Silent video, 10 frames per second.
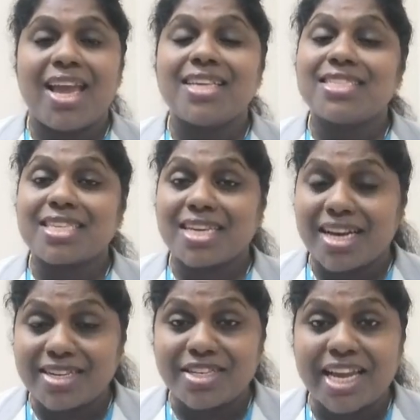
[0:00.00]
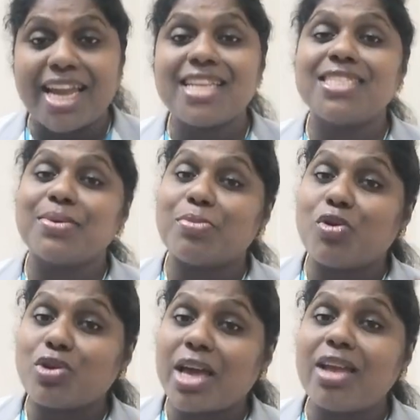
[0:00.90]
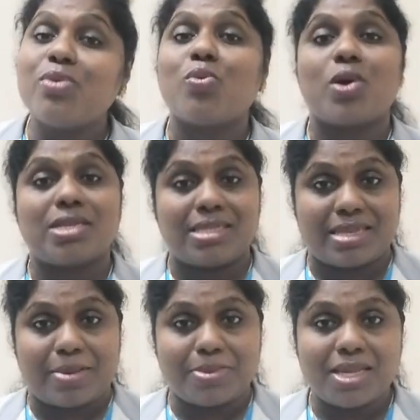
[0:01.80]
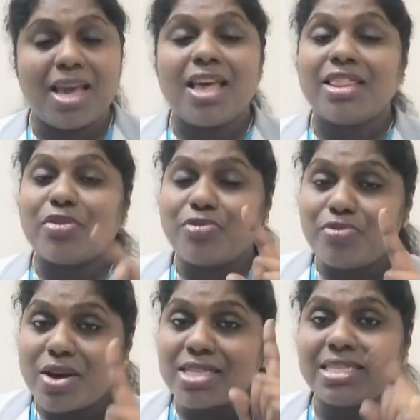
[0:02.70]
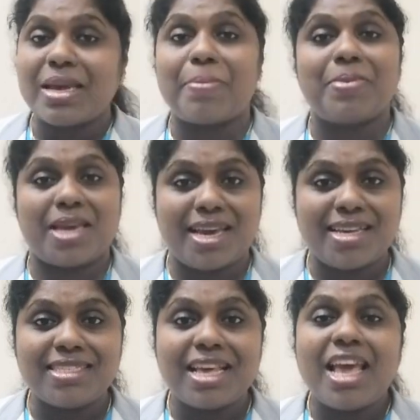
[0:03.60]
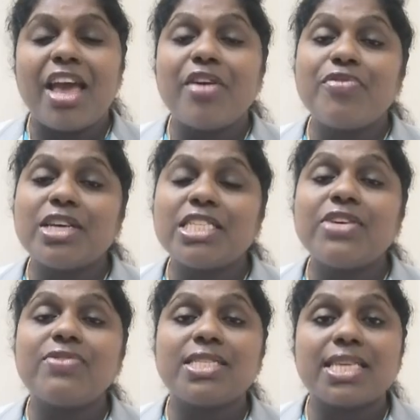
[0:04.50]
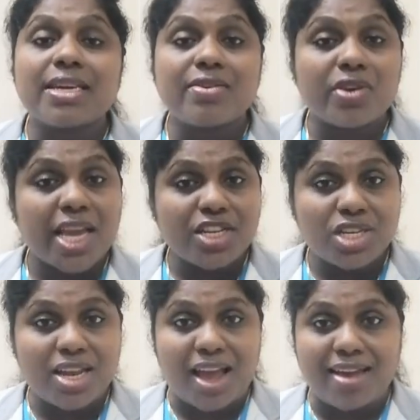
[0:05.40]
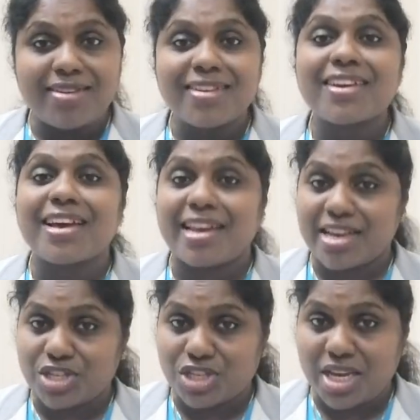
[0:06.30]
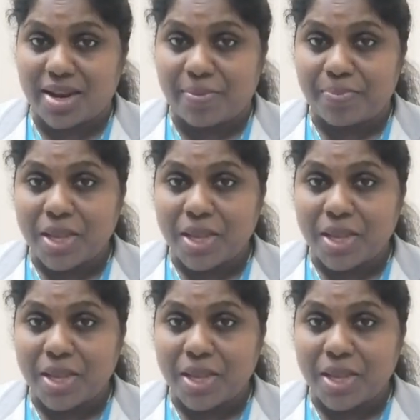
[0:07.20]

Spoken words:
It contains more than one steps. The first step is effective segregation and collection.